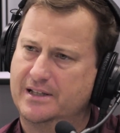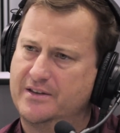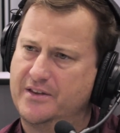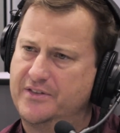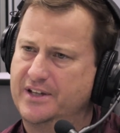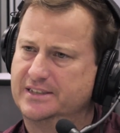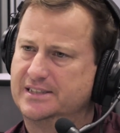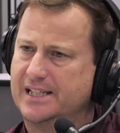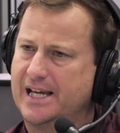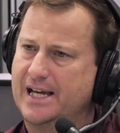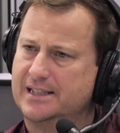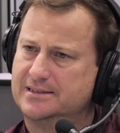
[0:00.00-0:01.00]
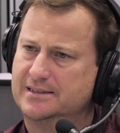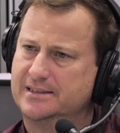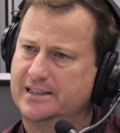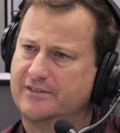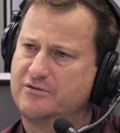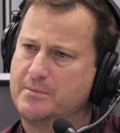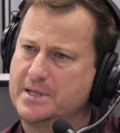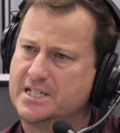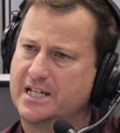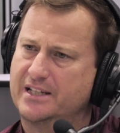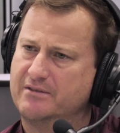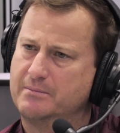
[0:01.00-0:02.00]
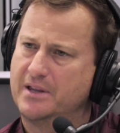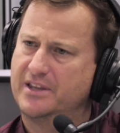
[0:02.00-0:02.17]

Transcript: and the things he asks and the information I give him, I